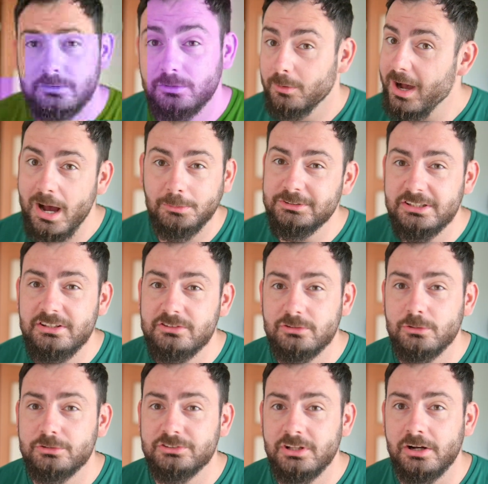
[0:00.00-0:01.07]
So how did this
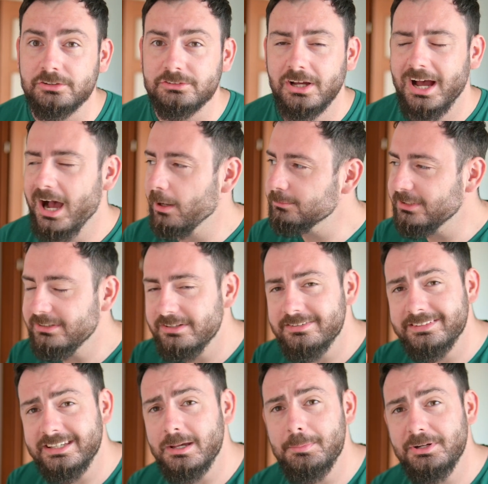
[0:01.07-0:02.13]
all start? How did the
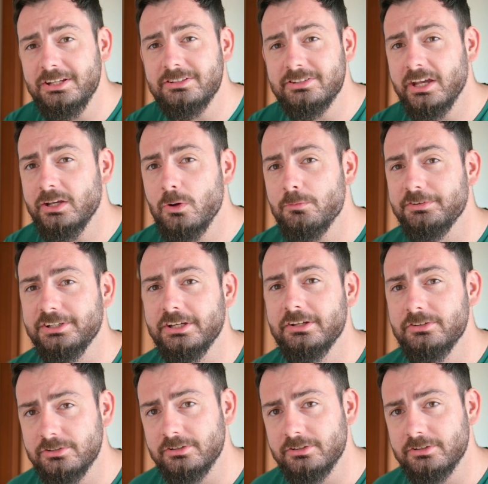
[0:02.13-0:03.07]
Skibidi take over the